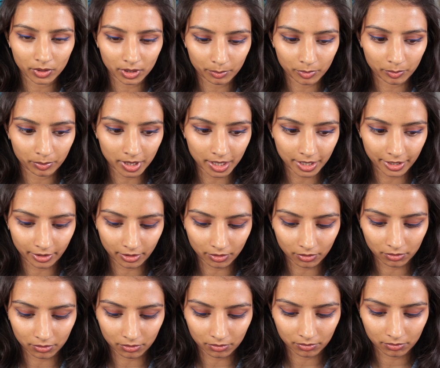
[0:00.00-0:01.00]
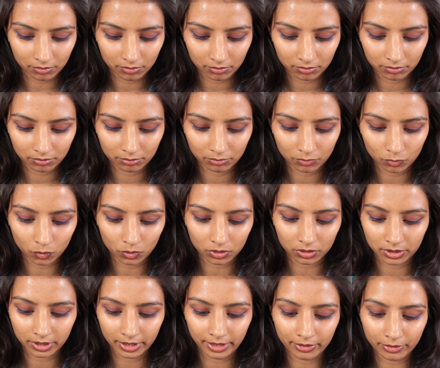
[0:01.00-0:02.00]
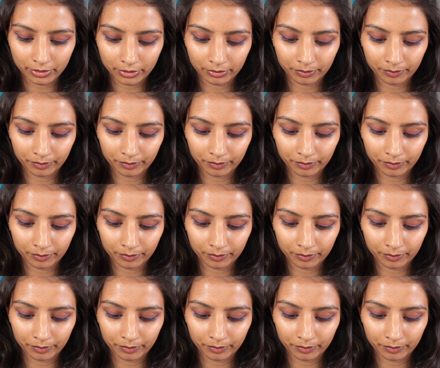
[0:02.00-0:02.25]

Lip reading: I'm applying it on. You'll see though.